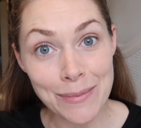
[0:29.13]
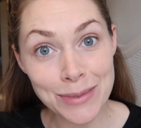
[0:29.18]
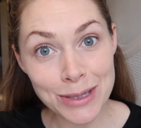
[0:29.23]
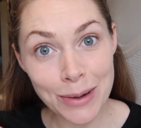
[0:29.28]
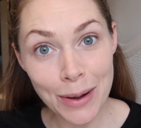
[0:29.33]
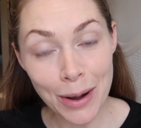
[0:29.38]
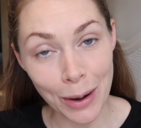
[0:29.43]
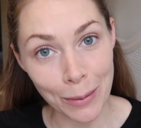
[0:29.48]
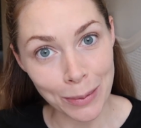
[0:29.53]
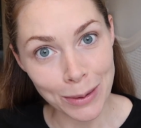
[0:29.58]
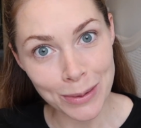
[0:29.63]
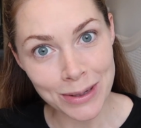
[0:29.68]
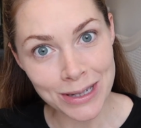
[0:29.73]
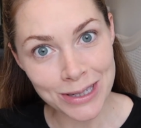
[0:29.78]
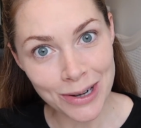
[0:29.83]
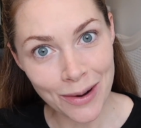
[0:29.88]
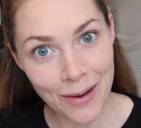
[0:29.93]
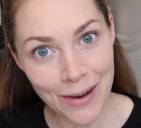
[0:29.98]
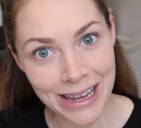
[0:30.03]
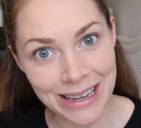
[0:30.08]
So I hope you
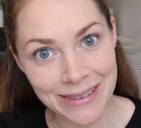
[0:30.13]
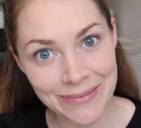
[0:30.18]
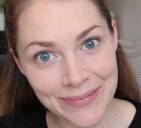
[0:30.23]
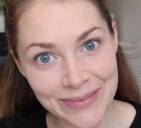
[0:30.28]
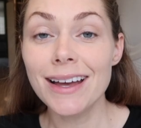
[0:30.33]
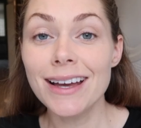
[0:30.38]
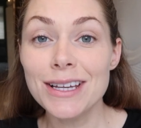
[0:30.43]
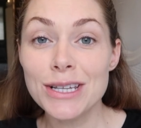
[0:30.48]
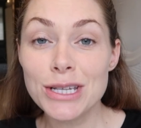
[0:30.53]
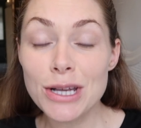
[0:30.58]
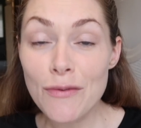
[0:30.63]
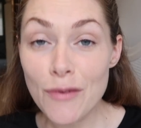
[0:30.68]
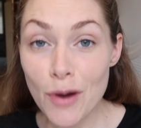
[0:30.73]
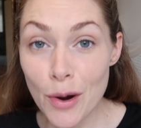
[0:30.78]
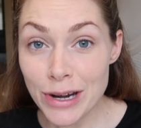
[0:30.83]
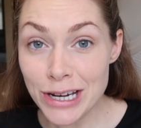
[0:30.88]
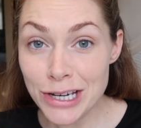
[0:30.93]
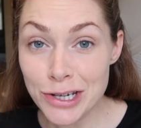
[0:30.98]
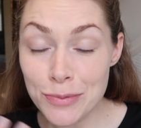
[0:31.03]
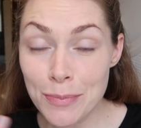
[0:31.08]
enjoy. So I've
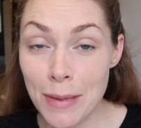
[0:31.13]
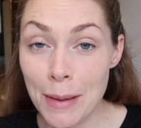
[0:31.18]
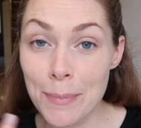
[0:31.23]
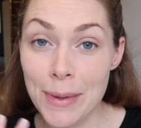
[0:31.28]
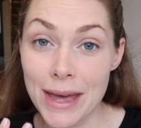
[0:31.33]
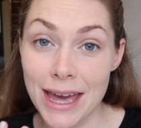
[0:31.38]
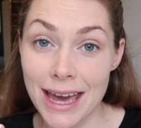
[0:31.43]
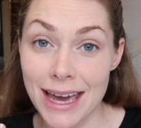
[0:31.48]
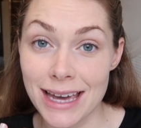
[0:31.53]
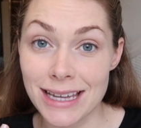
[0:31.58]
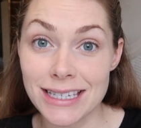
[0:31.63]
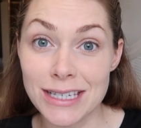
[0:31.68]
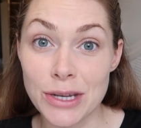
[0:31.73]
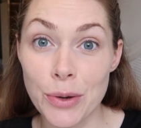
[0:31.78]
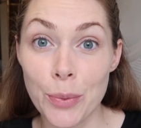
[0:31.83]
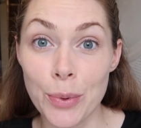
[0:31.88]
already done my base,